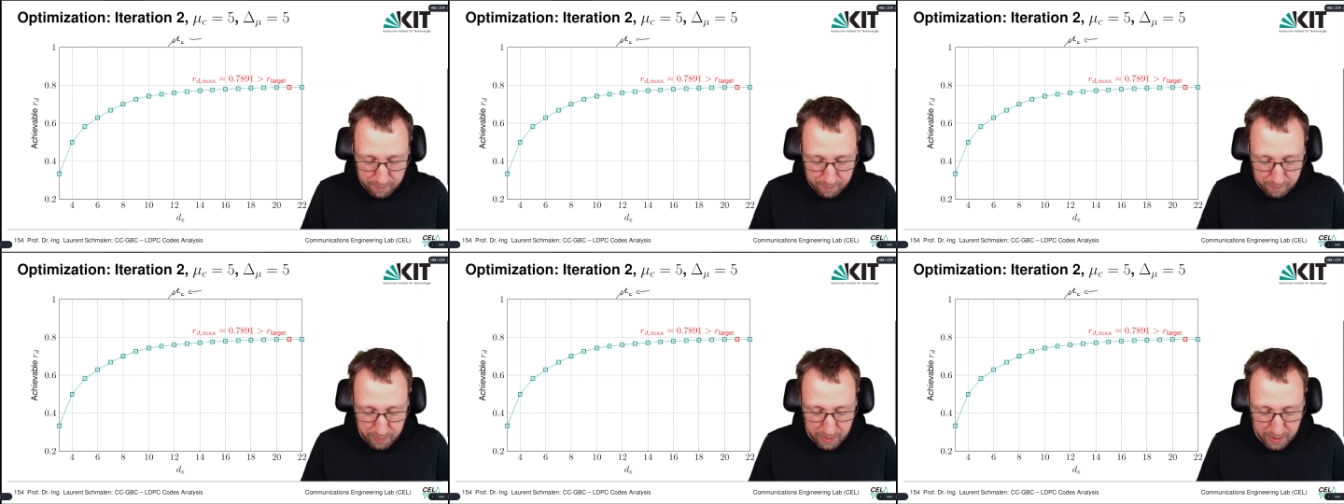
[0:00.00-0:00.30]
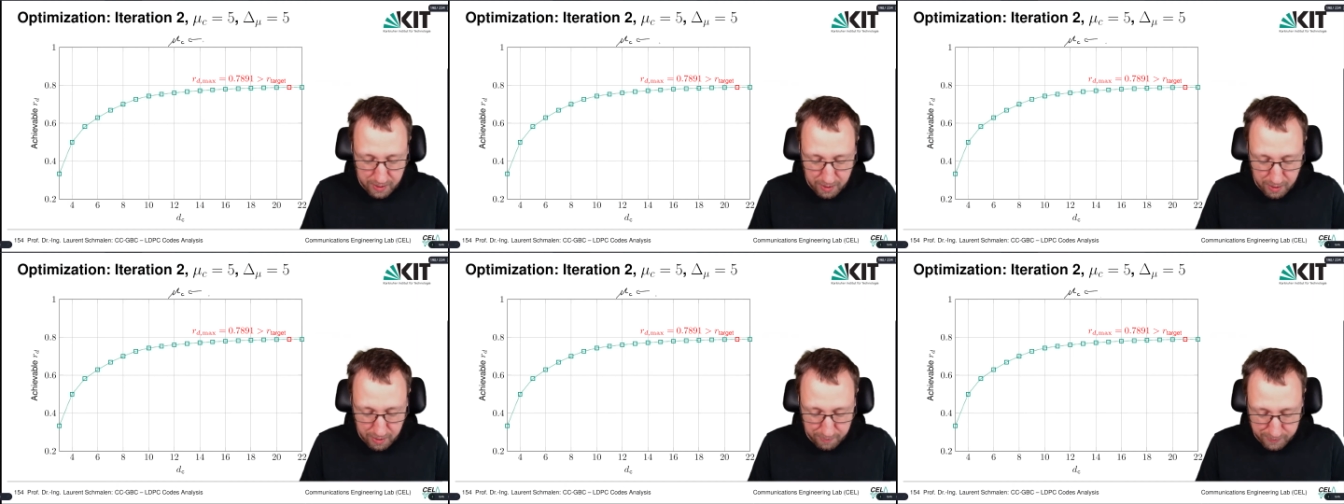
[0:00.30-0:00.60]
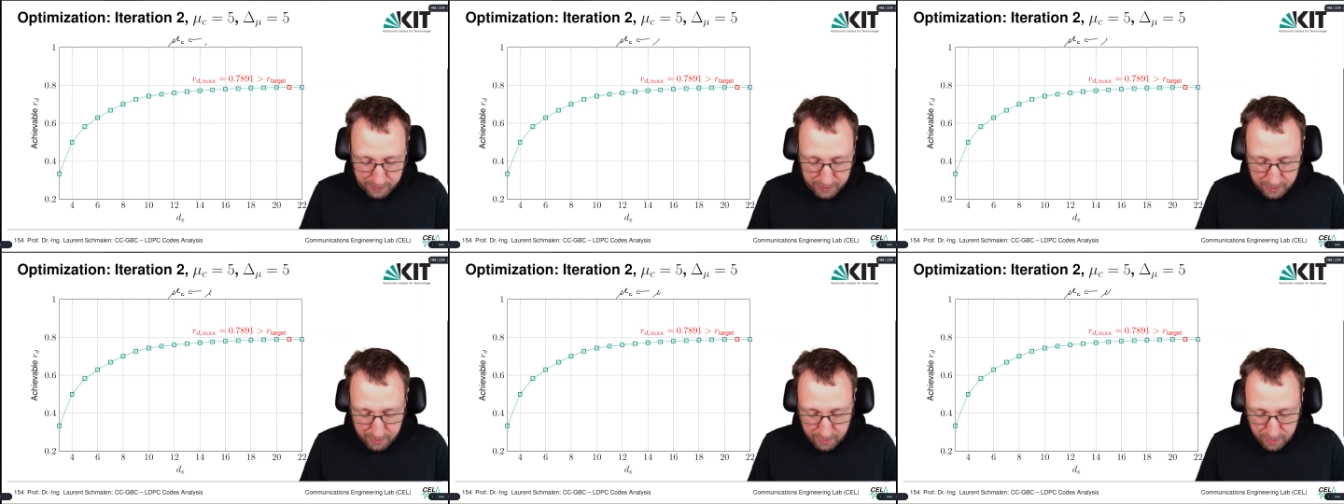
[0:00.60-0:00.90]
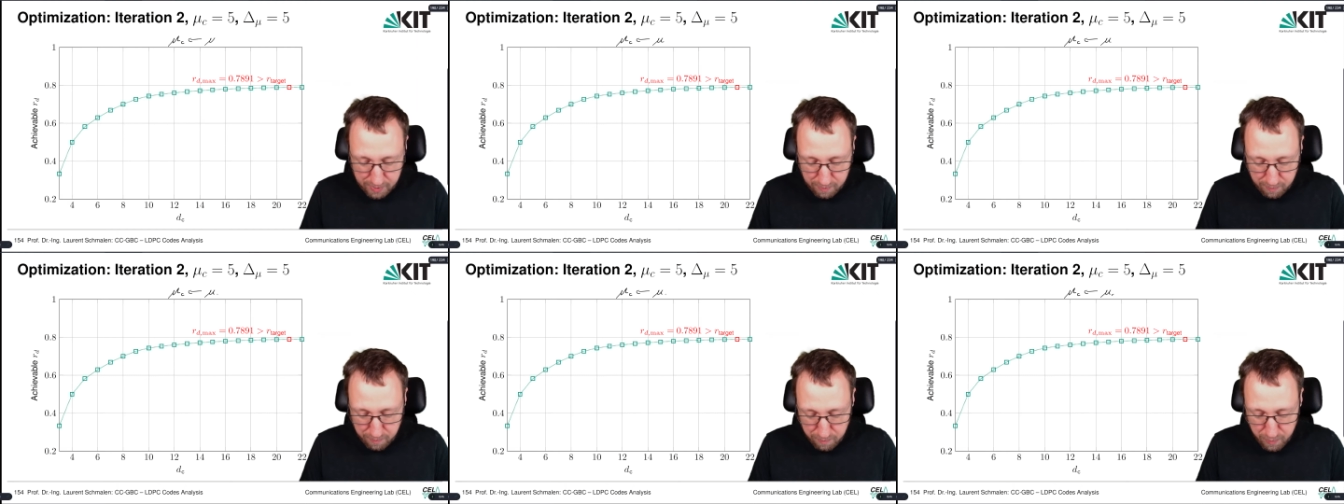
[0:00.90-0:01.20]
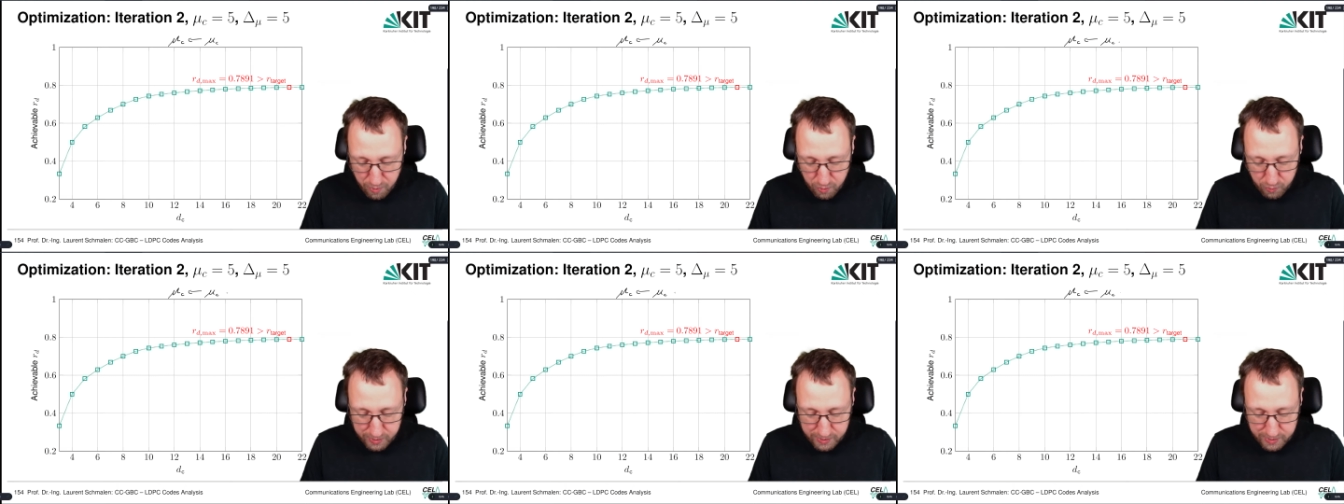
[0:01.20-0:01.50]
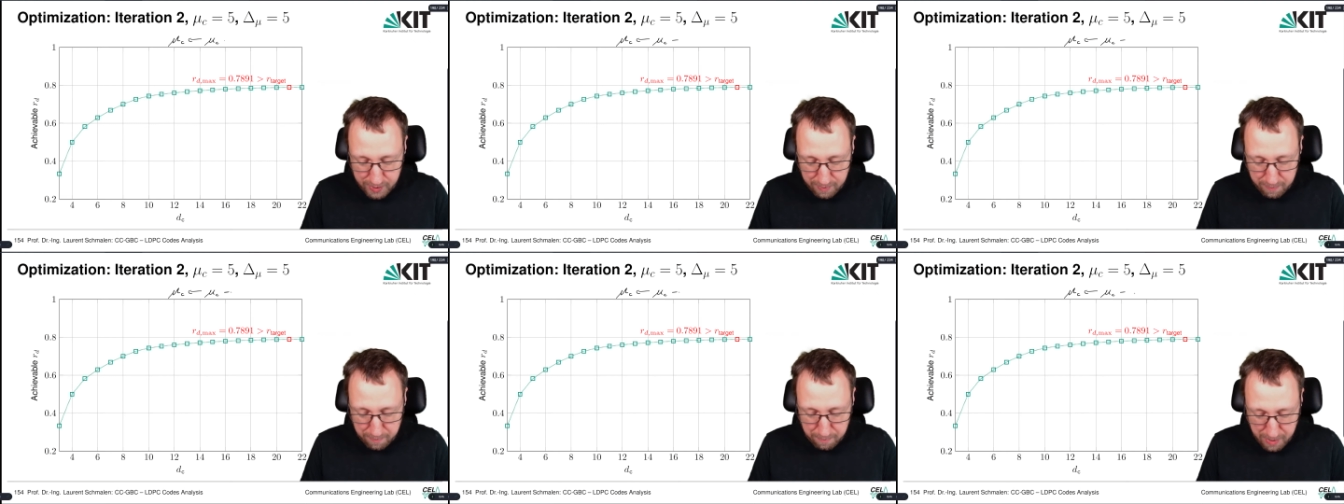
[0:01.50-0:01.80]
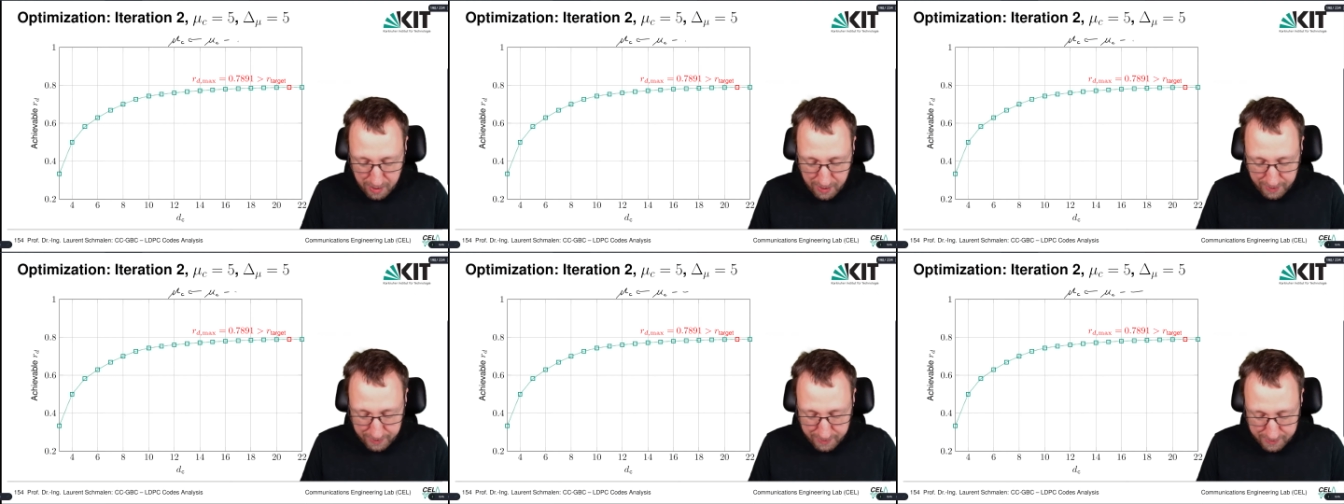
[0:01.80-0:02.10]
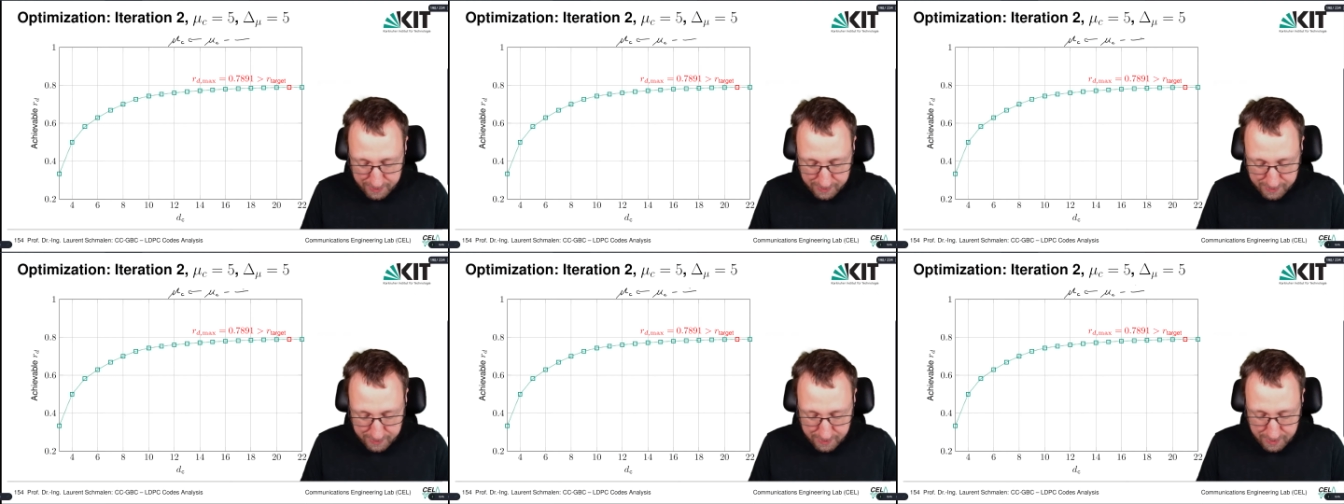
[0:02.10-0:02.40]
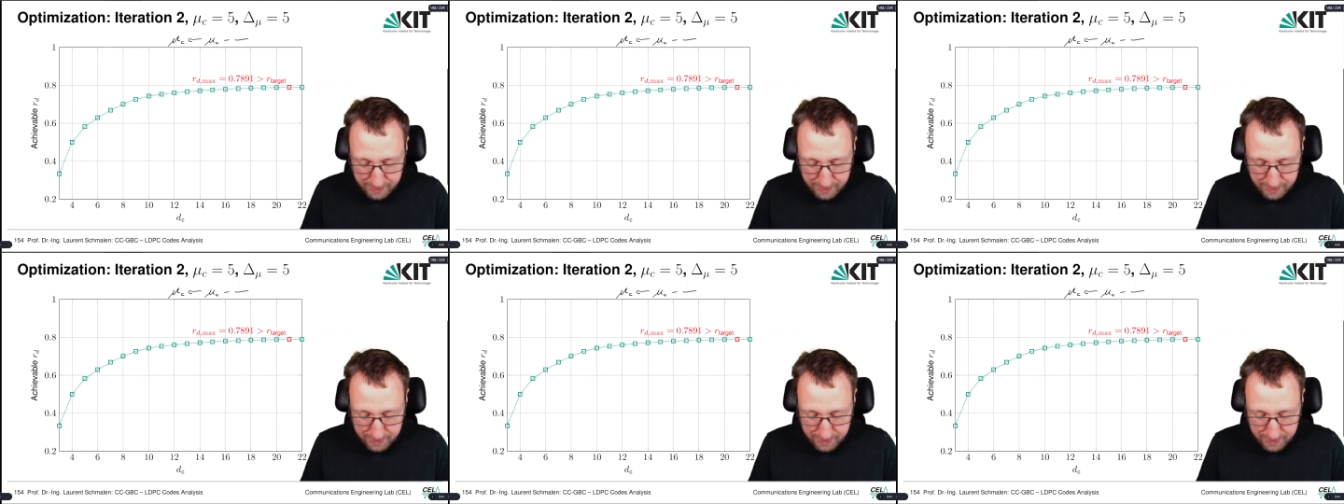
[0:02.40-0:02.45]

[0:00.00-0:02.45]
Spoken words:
becomes mu c minus